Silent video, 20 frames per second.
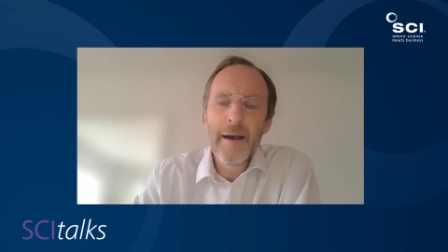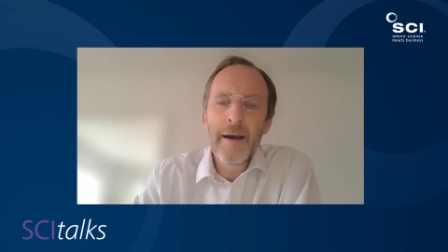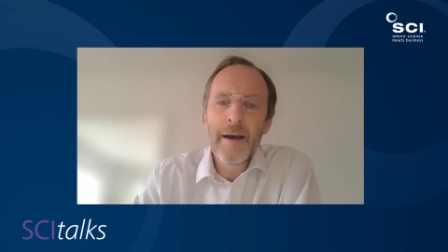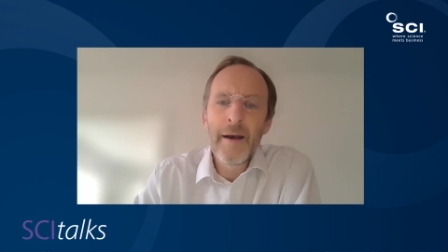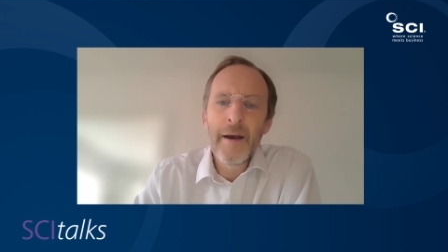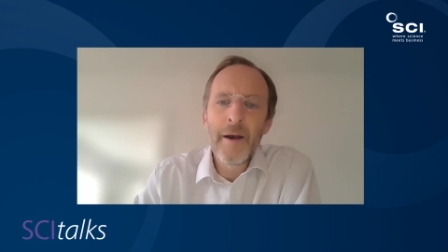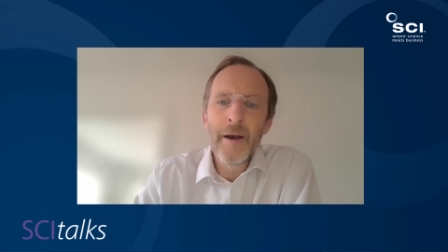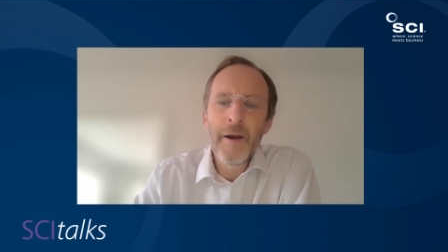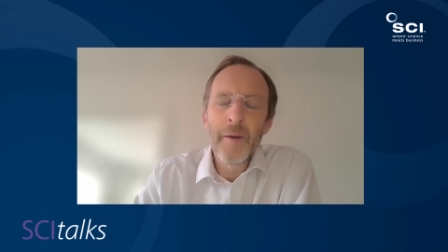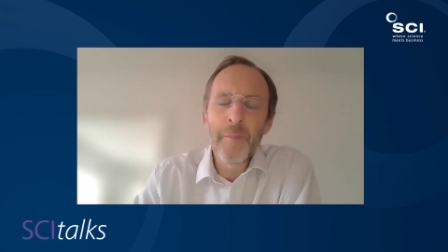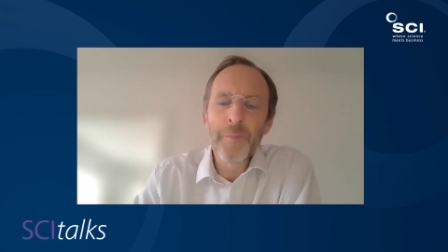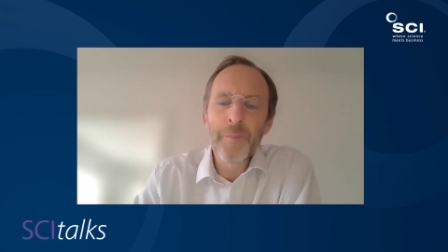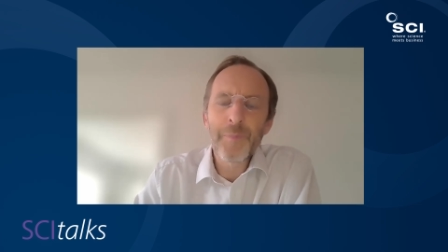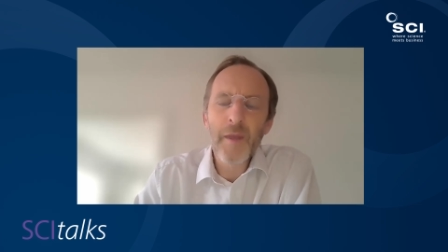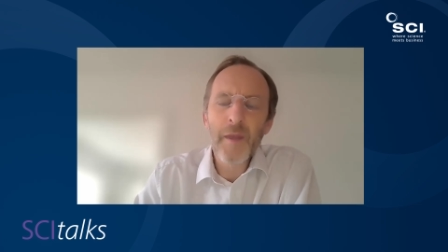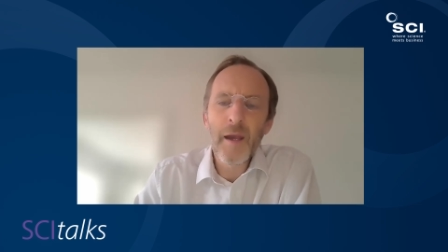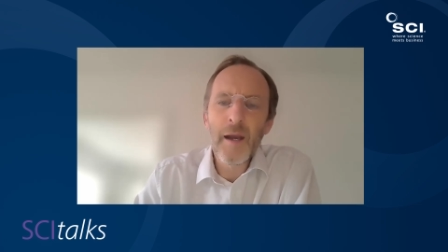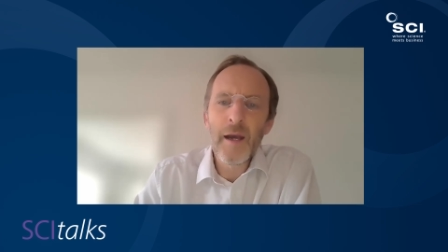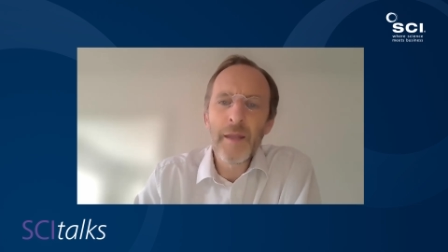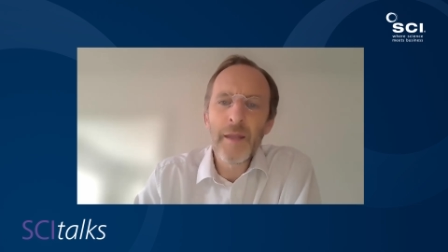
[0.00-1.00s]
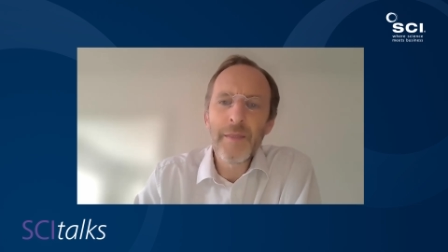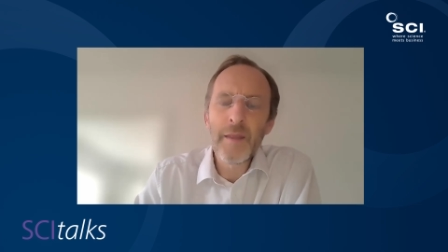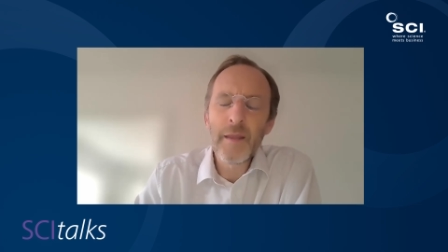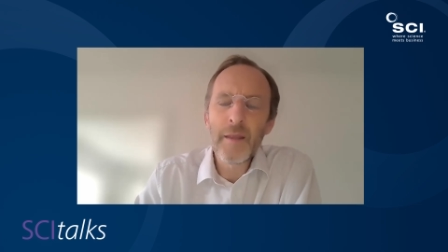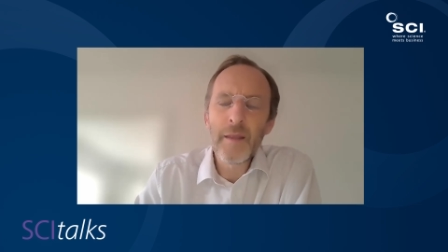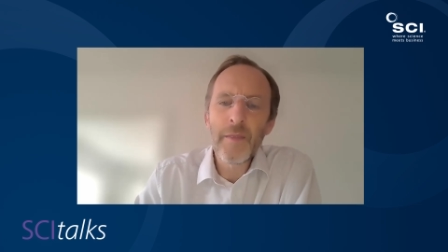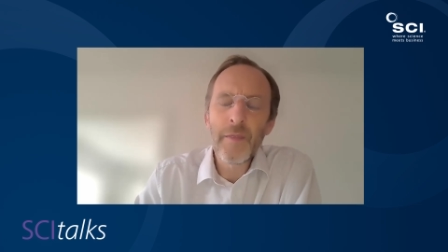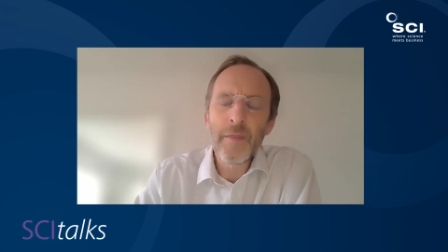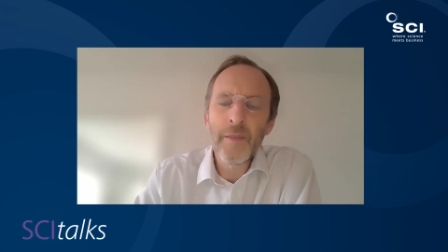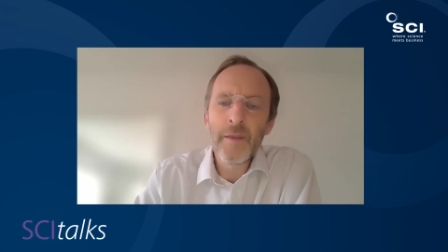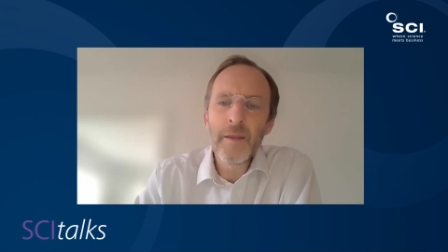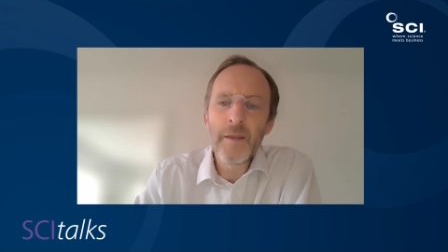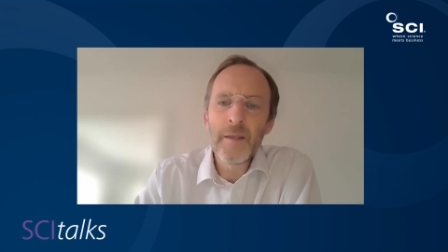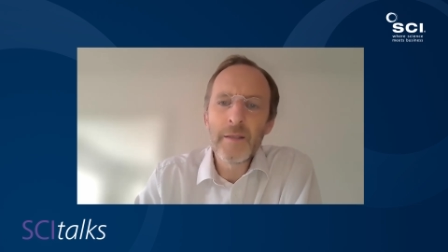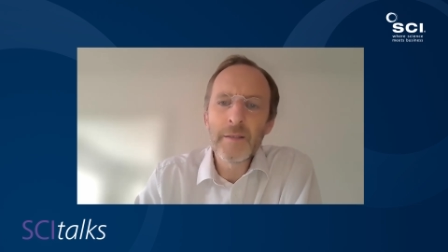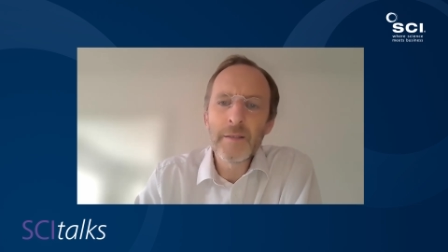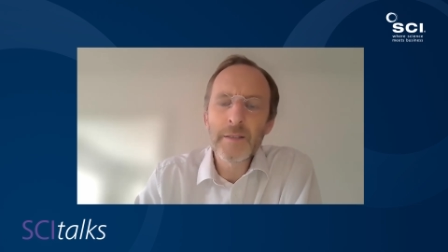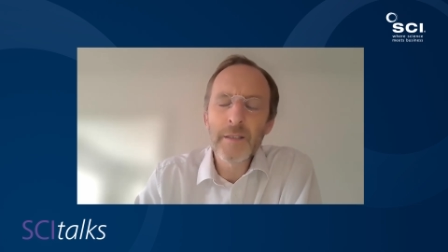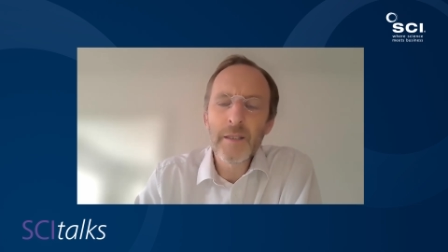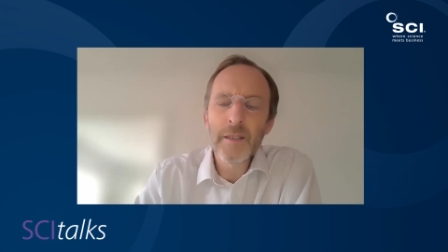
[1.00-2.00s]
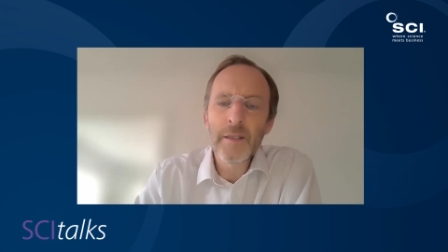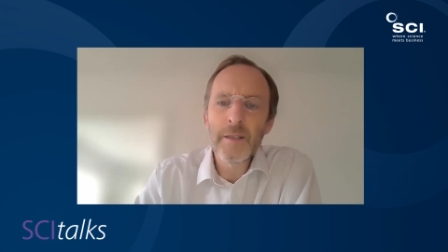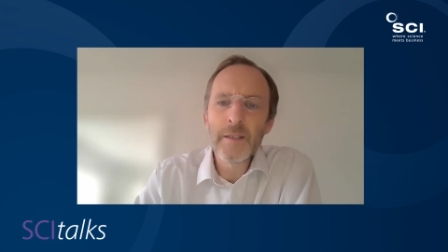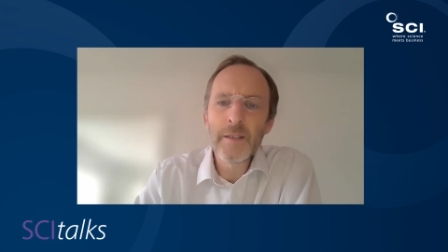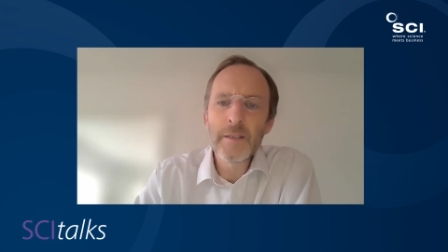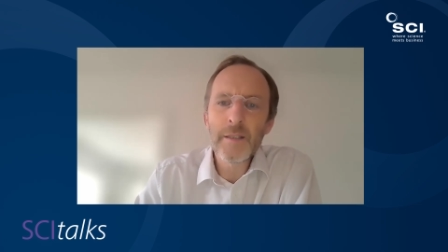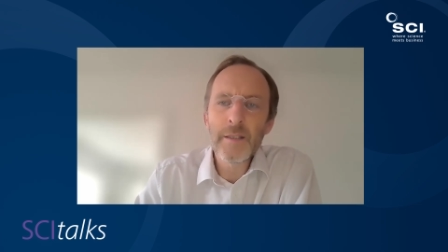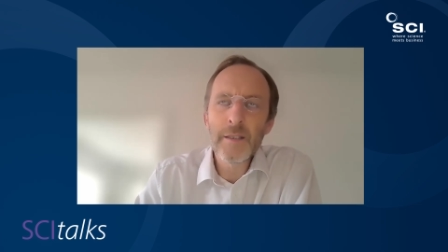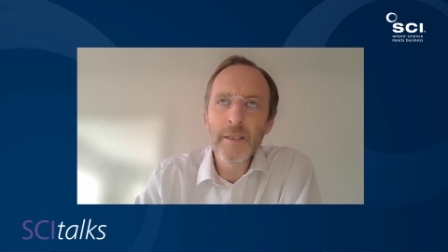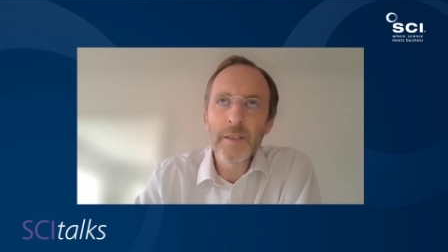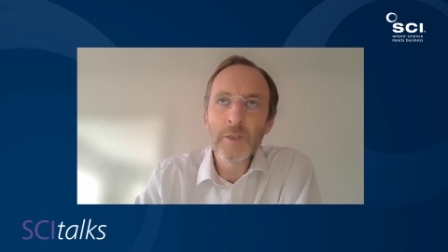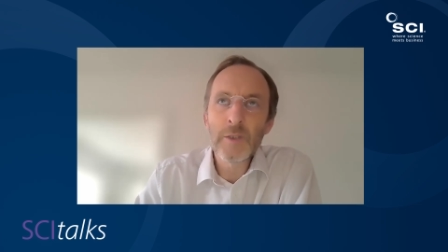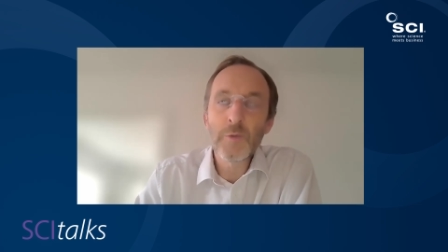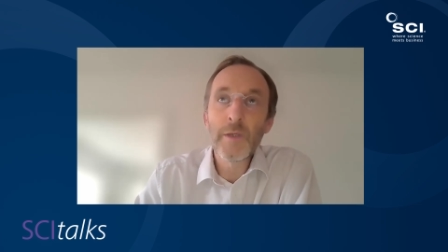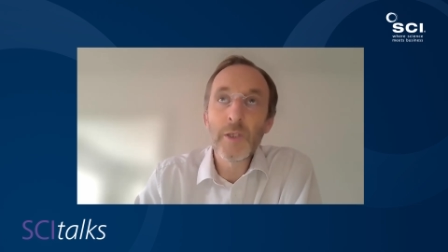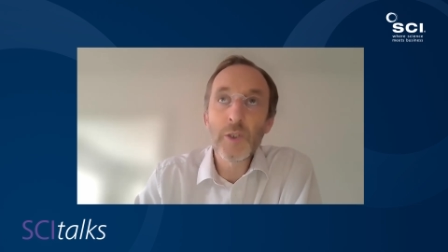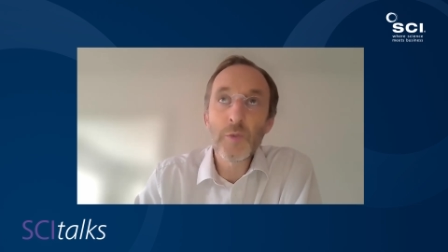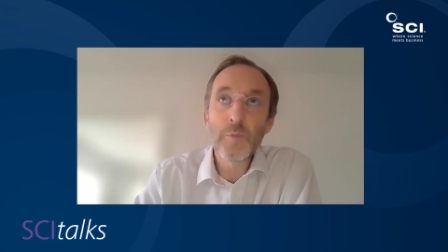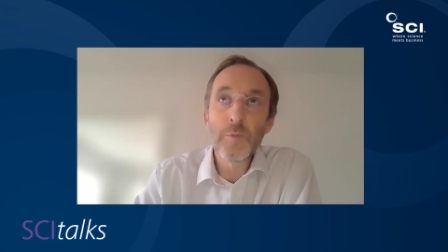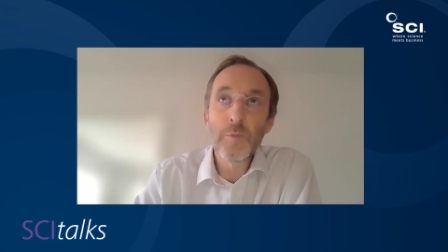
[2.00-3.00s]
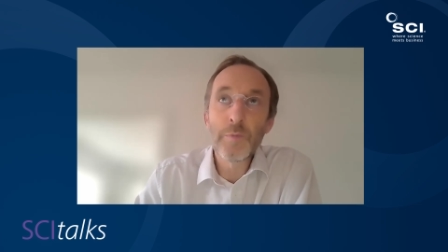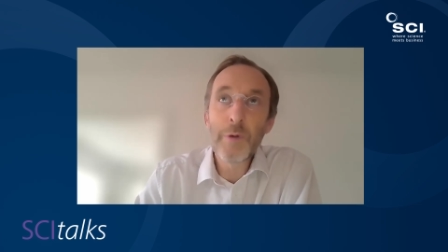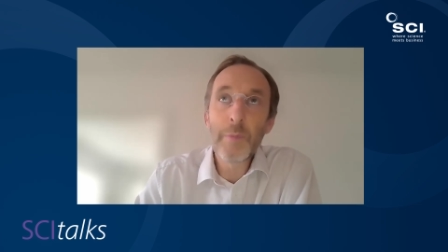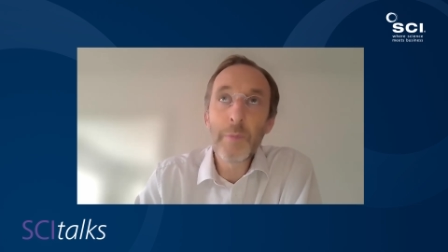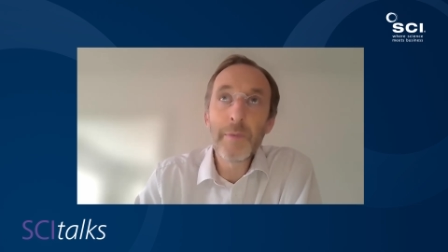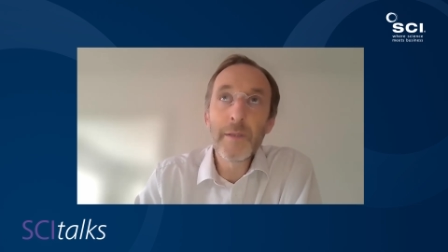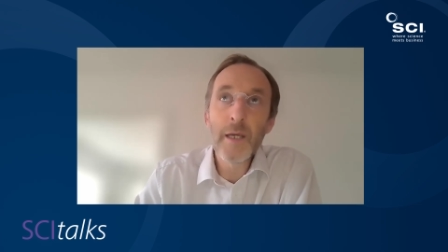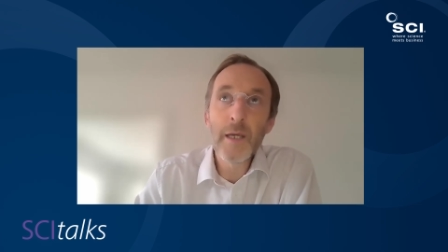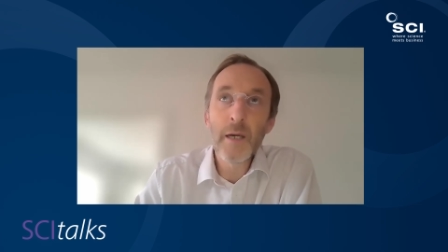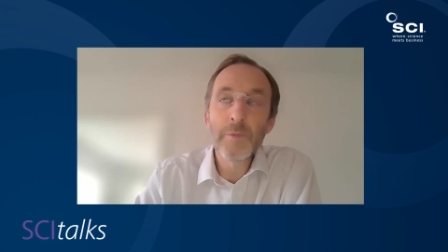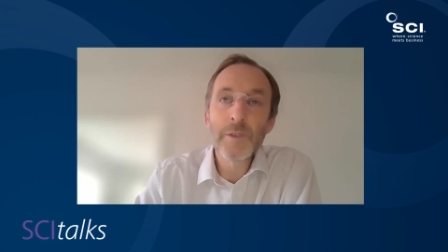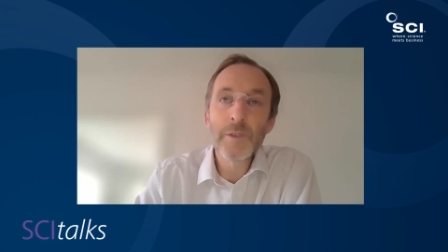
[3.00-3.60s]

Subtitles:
I think these are things which will probably